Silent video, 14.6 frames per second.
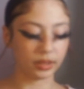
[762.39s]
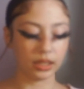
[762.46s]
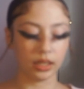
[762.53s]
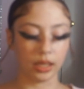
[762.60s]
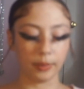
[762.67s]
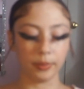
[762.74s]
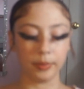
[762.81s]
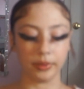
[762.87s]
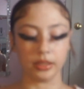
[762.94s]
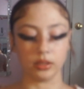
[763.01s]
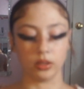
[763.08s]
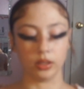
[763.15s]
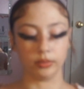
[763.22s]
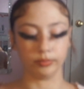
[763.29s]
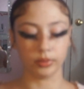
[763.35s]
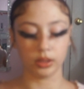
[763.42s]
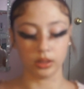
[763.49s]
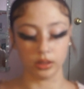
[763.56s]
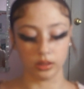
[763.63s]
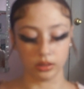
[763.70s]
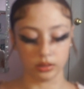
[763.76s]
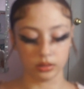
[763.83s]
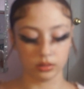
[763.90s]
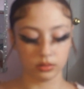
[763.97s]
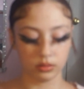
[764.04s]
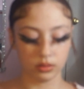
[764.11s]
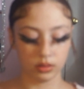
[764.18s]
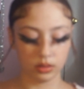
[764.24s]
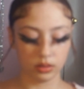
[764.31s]
I'm gonna put this on because
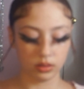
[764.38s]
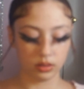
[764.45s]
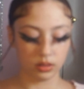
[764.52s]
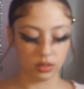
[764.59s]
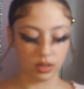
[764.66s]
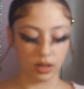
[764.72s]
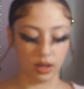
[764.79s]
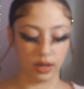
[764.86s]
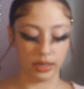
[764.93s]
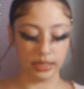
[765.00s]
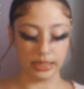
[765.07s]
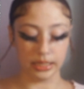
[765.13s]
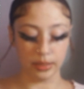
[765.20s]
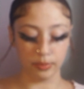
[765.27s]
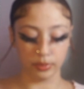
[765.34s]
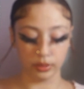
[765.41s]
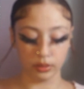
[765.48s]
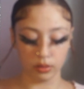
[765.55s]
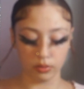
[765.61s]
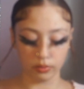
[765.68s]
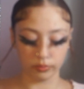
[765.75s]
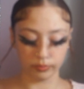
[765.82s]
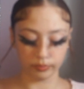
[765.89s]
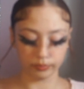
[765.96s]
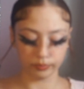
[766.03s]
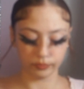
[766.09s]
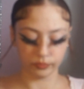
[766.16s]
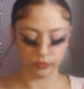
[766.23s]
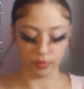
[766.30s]
I need to put it on
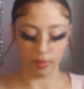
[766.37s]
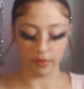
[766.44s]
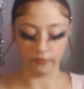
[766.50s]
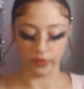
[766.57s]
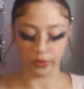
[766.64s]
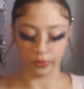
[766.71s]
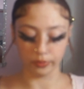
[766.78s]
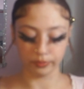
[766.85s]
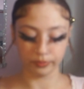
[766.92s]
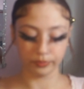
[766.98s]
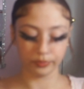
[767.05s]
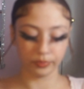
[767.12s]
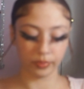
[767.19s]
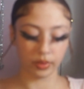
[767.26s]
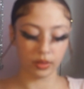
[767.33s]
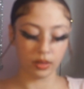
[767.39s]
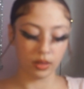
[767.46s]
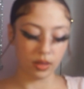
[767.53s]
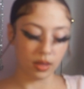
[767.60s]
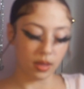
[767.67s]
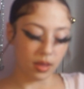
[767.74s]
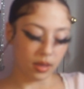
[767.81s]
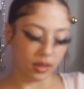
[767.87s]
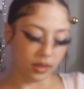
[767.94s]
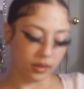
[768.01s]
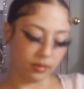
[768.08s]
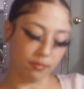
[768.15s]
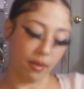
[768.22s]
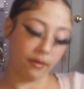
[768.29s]
for my phone.
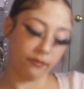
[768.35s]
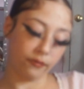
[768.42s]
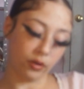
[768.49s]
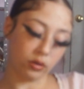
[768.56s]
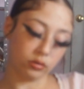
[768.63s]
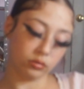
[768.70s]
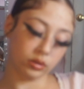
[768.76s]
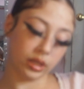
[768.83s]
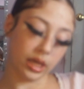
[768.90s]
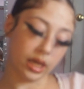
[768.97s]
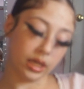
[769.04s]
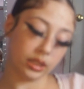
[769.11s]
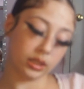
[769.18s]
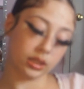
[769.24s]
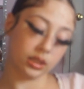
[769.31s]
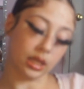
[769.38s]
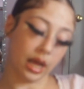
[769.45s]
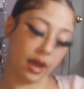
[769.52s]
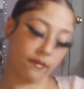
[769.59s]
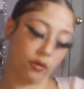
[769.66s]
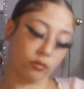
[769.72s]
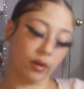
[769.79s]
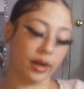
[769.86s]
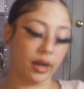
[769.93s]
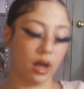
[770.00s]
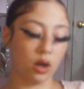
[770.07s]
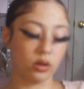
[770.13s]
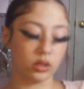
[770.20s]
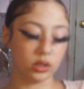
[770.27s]
My phone case that I have on right
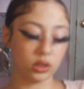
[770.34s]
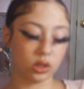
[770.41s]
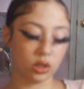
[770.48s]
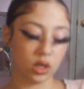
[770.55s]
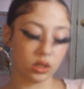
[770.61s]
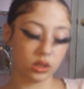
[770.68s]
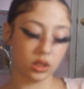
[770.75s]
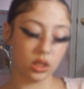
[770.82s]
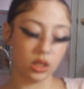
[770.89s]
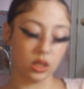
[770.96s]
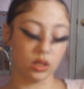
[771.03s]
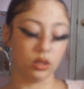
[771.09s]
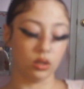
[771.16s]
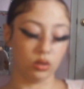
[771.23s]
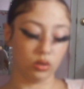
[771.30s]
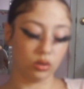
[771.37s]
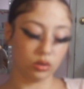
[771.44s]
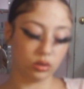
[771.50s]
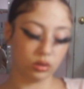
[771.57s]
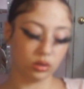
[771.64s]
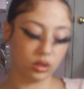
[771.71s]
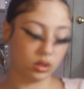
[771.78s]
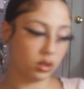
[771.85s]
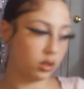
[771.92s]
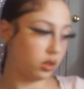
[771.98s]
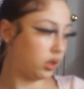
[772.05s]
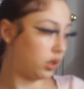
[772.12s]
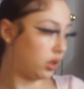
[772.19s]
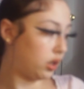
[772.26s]
now is crusty and old,
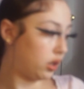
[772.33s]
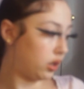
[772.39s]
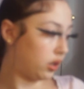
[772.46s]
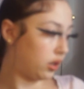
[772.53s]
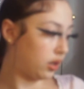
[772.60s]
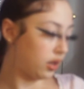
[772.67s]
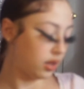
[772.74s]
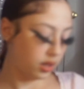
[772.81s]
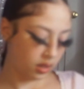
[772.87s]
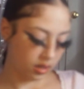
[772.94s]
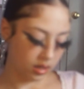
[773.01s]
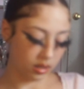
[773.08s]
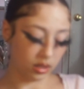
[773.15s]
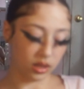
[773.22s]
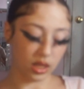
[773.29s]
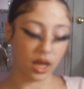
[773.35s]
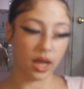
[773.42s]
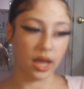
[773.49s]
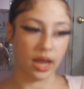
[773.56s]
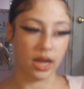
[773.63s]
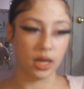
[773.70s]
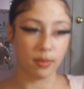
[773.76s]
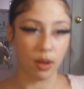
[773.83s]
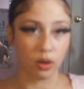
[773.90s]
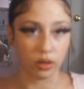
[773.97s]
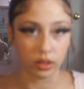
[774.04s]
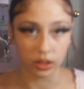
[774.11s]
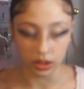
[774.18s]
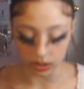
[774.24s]
and the thing I hate about
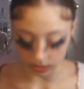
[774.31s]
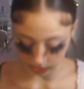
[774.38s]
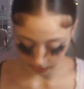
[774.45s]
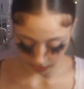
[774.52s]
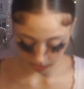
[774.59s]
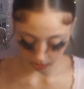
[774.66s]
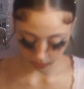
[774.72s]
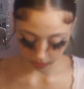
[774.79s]
clear